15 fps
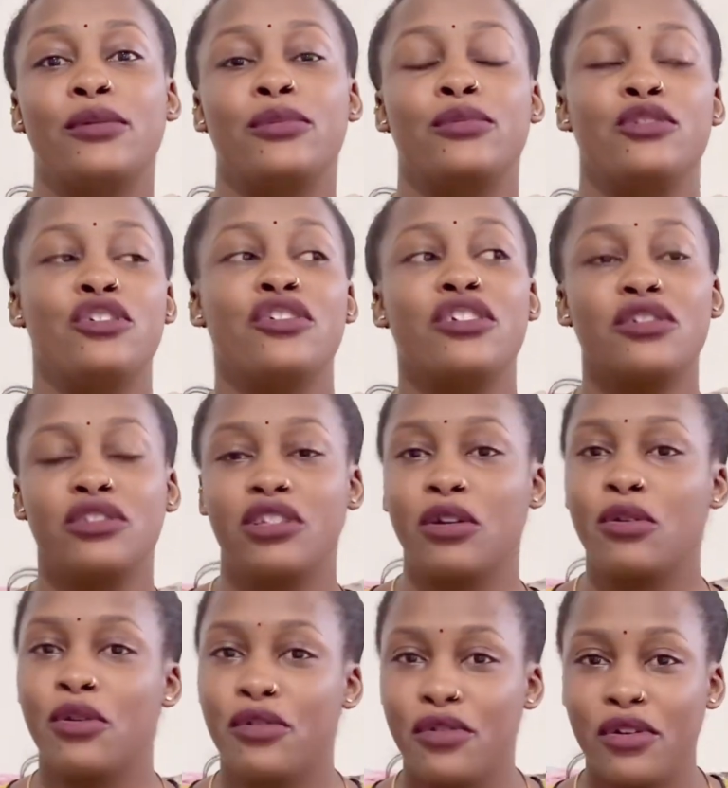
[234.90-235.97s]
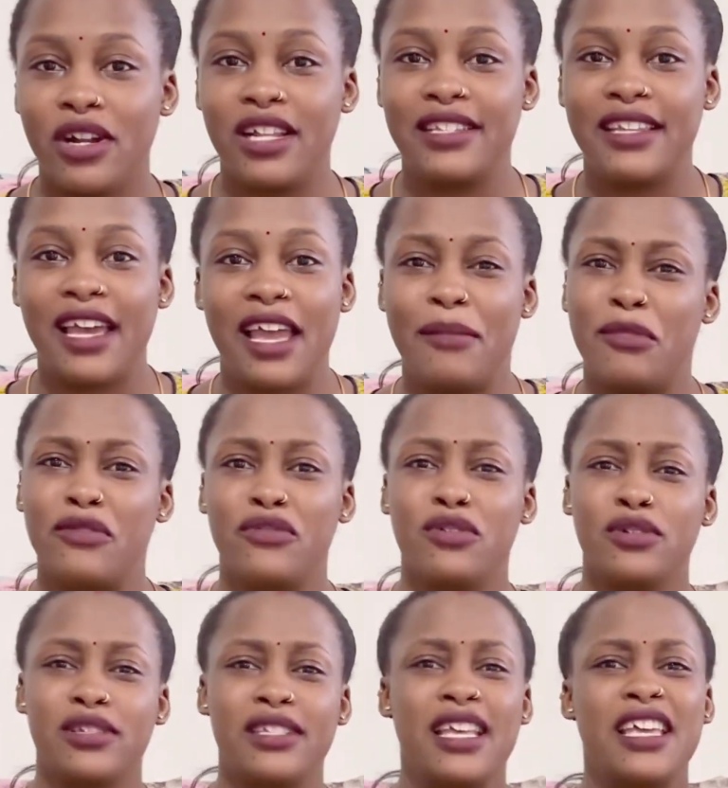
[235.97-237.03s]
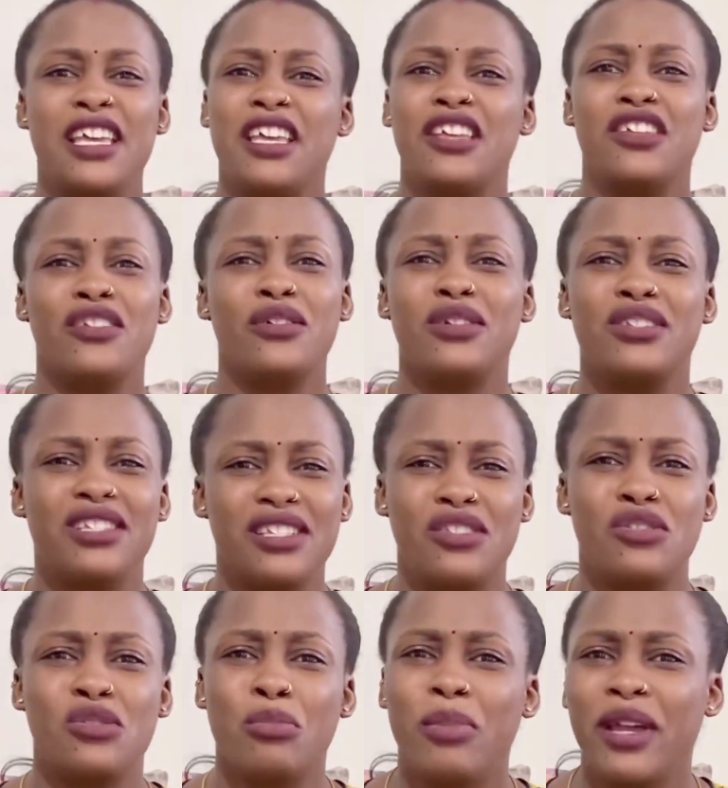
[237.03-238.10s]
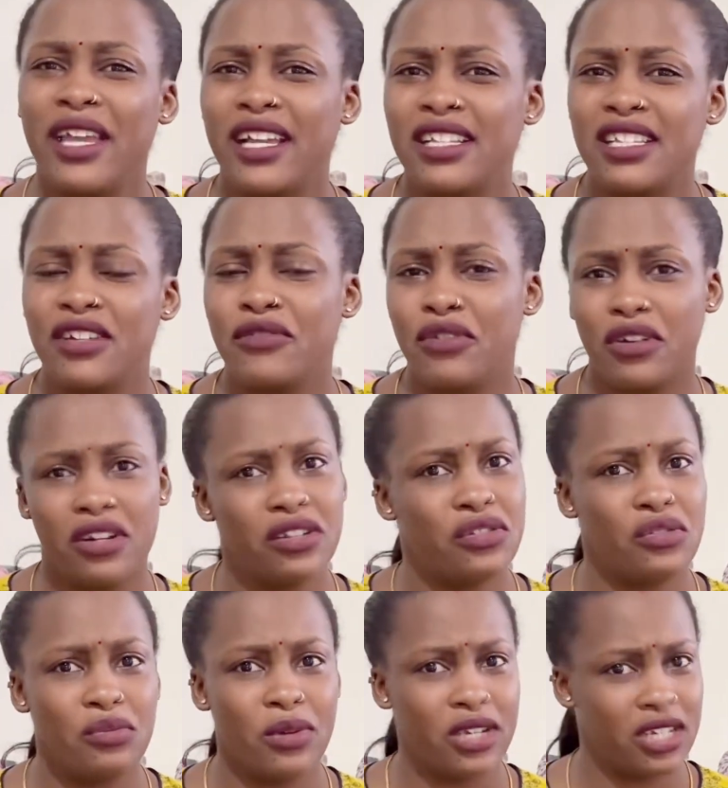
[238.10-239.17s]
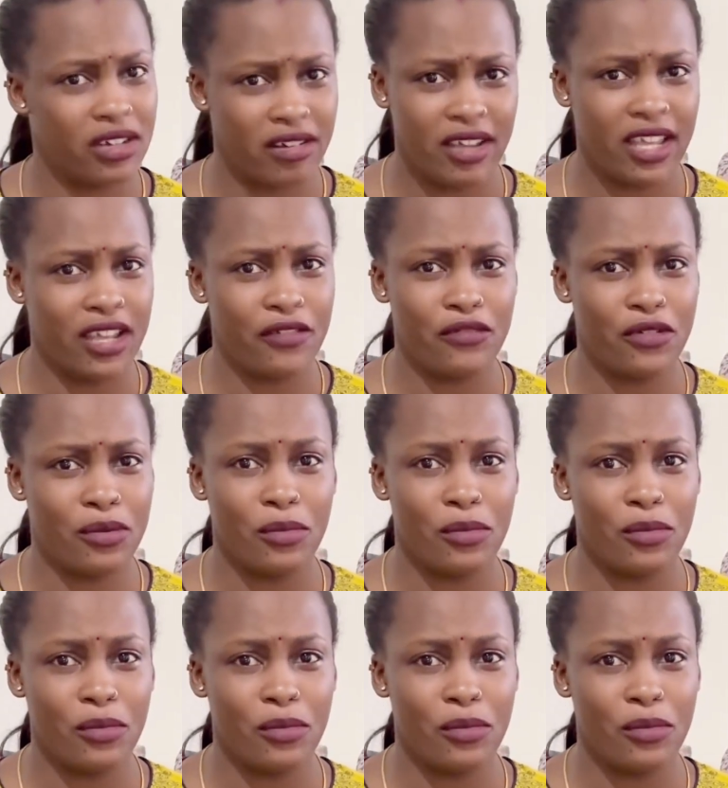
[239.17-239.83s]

during the corona time, of course, it is super hectic for us to wash our hair from